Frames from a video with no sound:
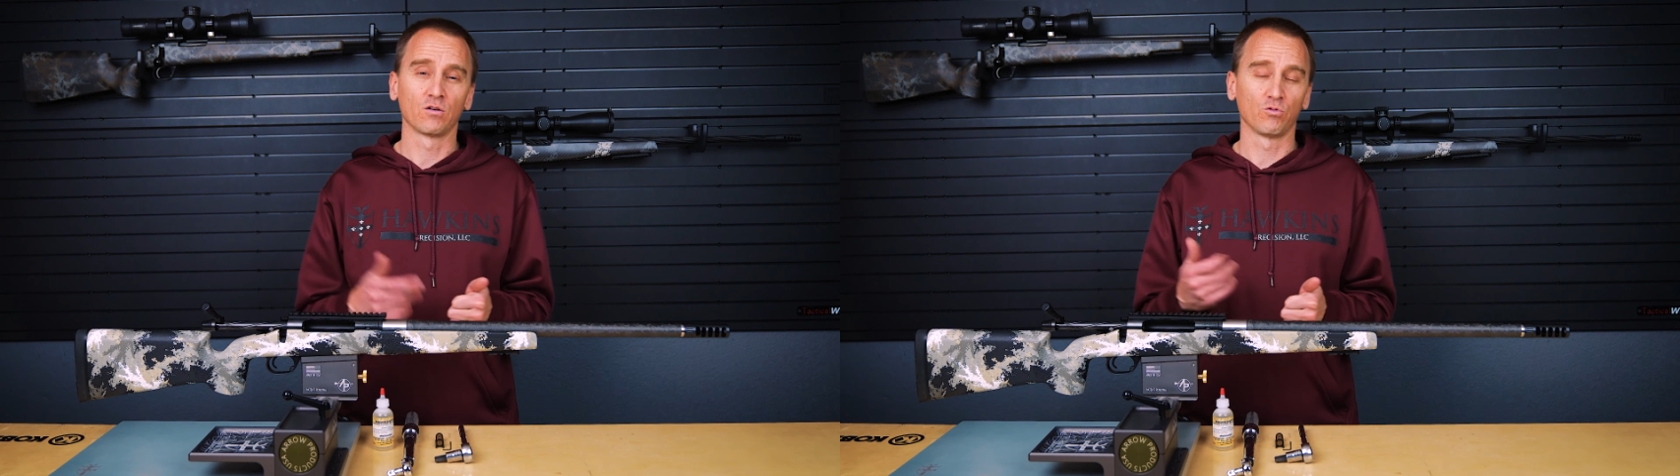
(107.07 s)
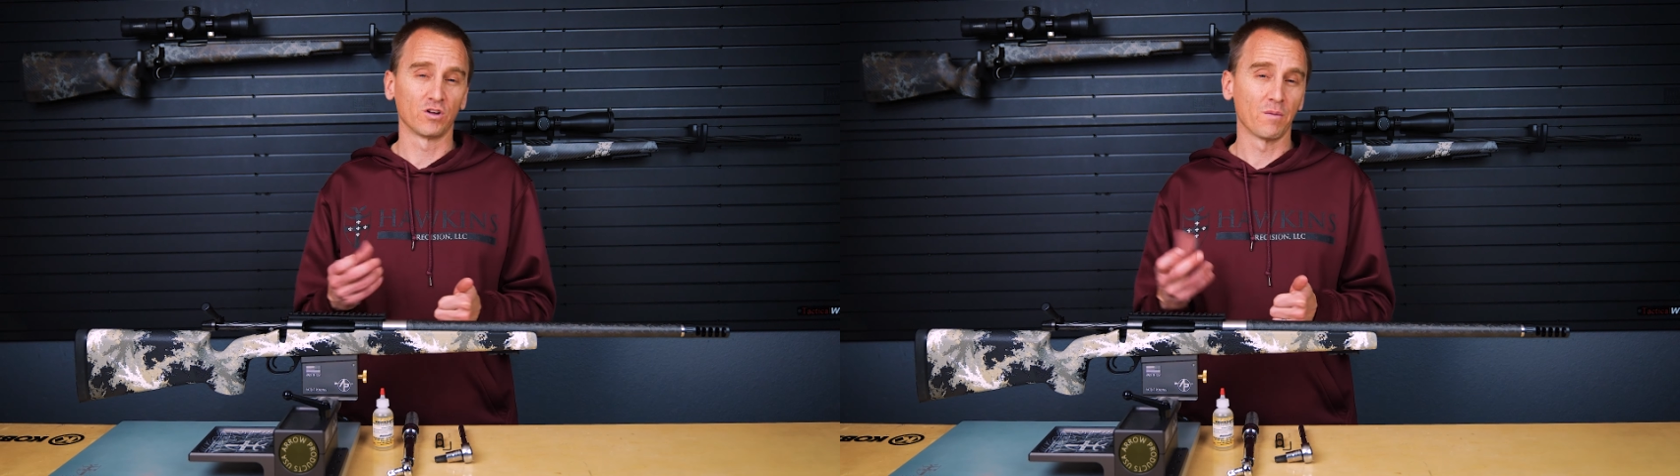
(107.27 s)

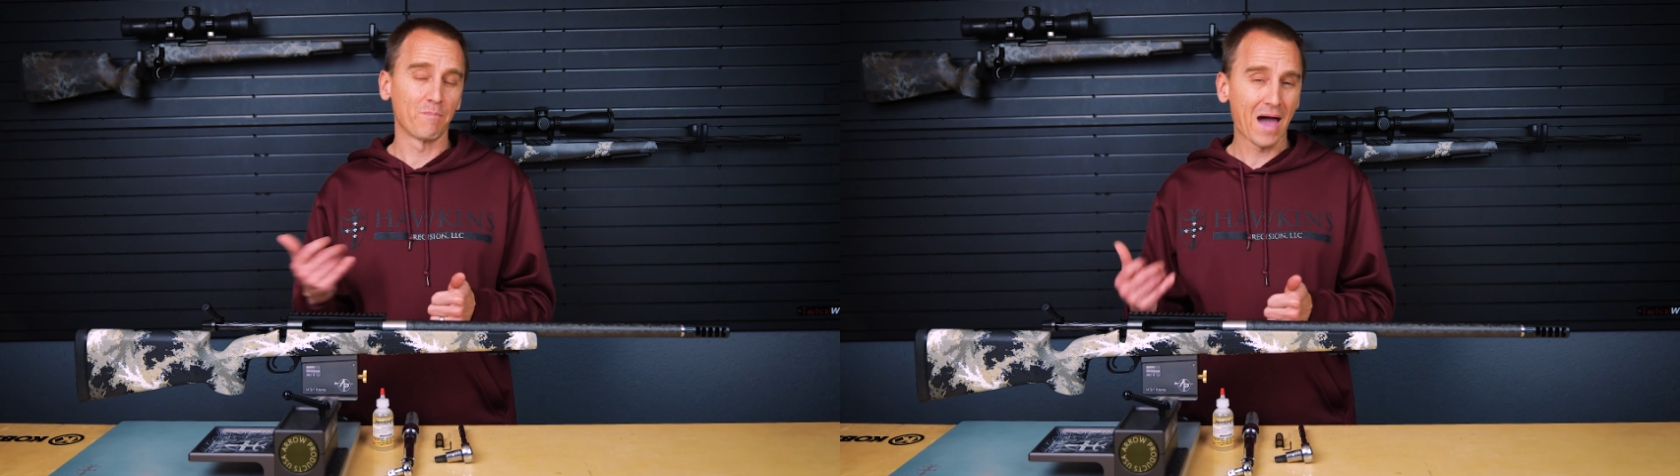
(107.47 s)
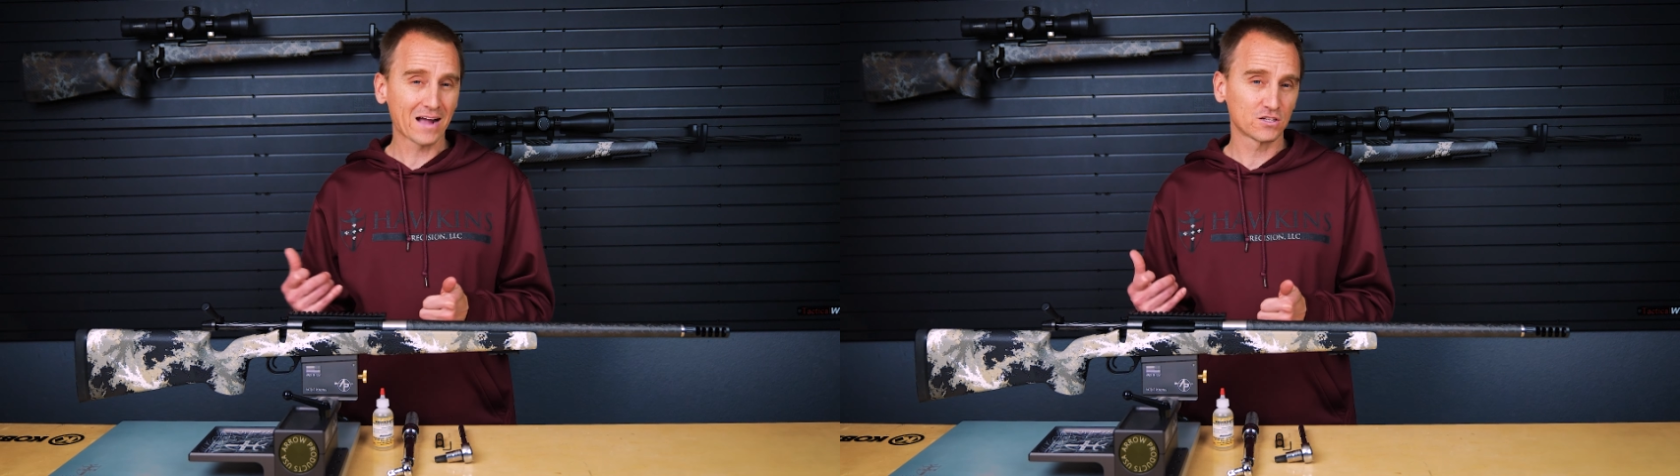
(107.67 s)
run it
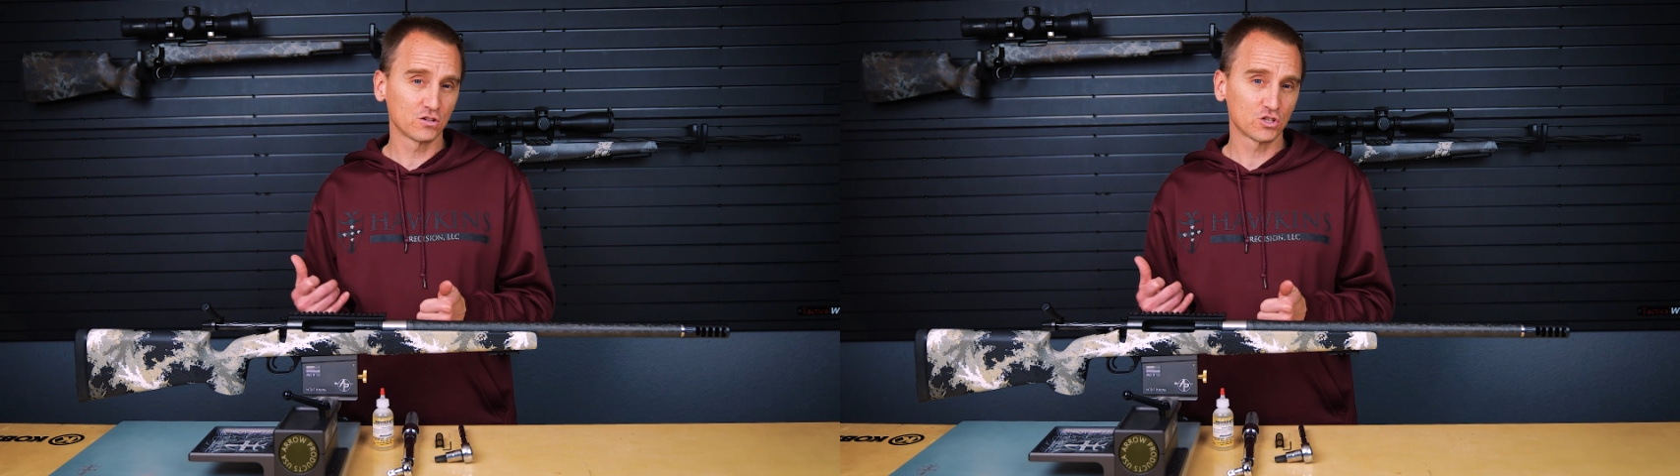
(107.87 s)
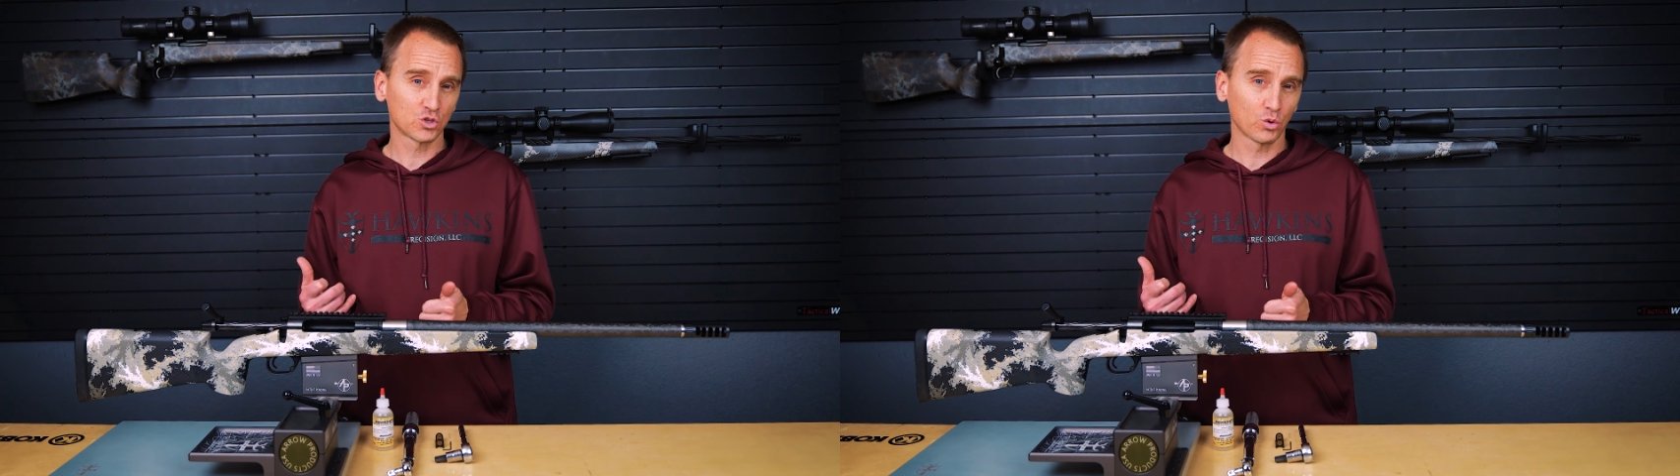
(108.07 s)
back to
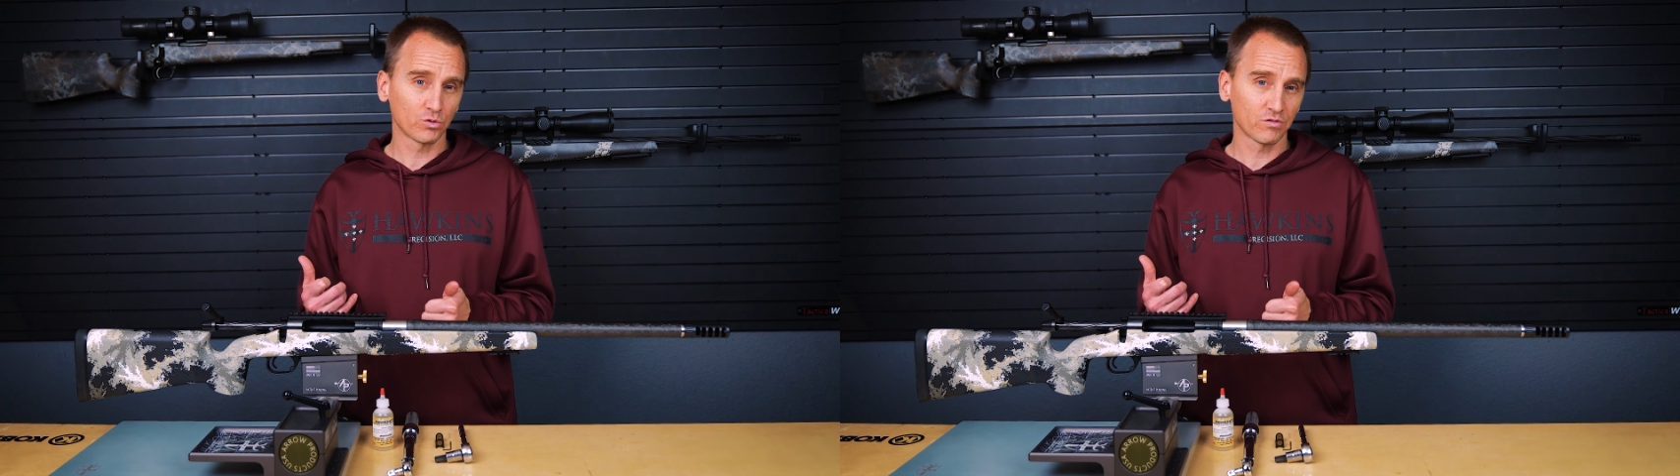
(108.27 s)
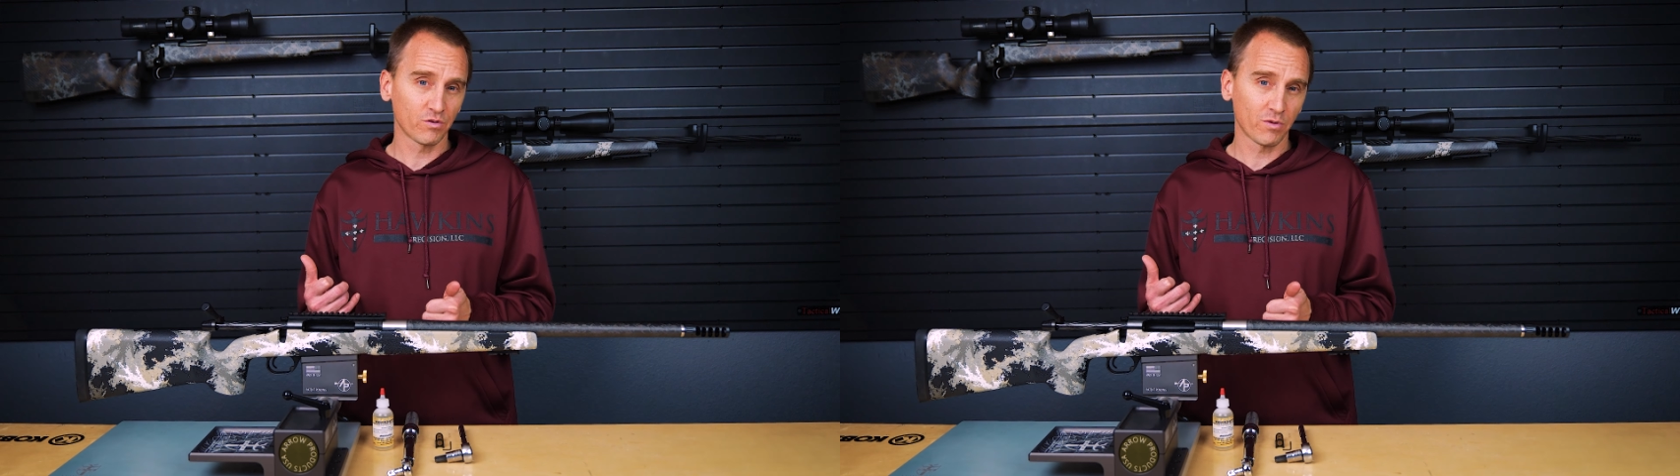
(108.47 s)
the
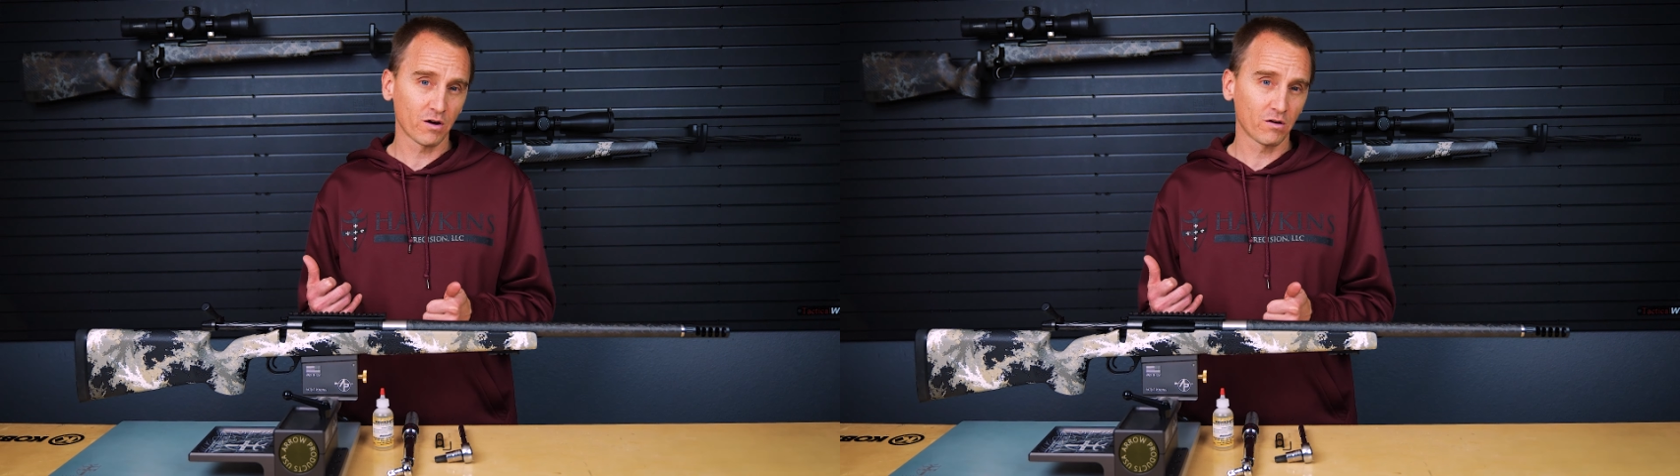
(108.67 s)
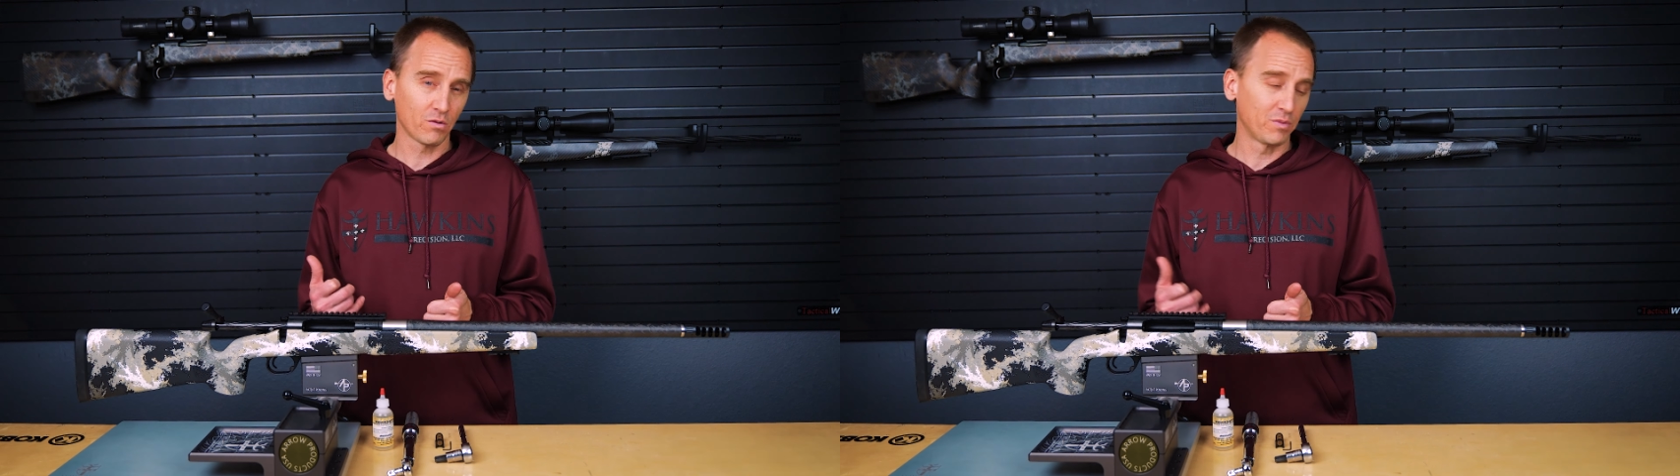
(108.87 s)
shoulder of the barrel,